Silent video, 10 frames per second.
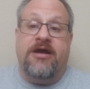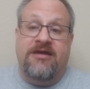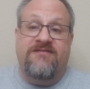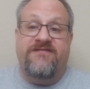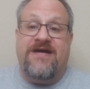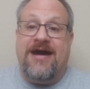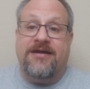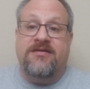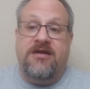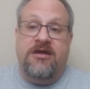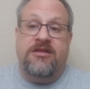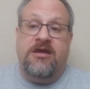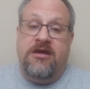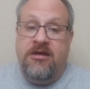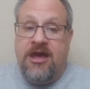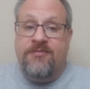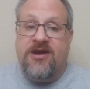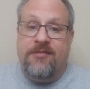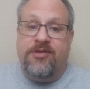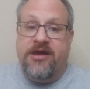In fact, in the game that
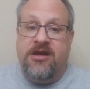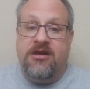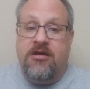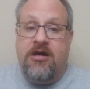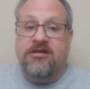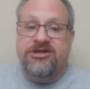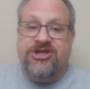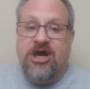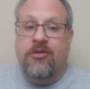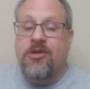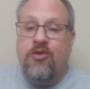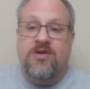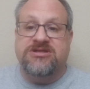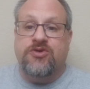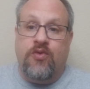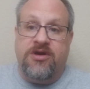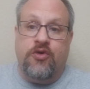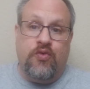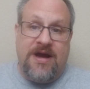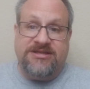I played in college, Elmo was the one who
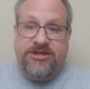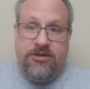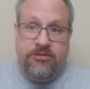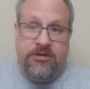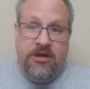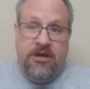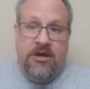rescued